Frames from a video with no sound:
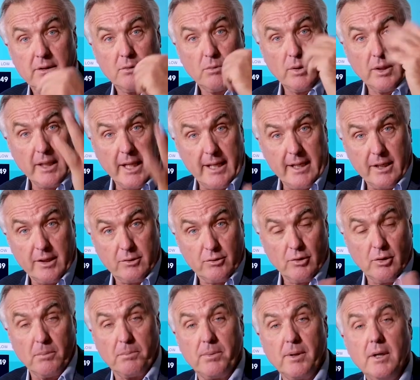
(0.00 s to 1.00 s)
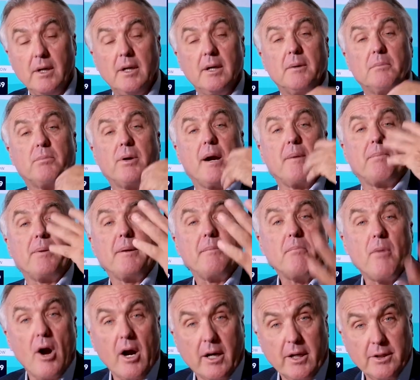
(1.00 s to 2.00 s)
Related Group, Property
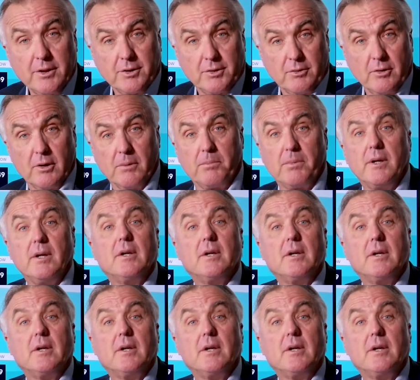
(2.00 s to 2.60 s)
Markets Group,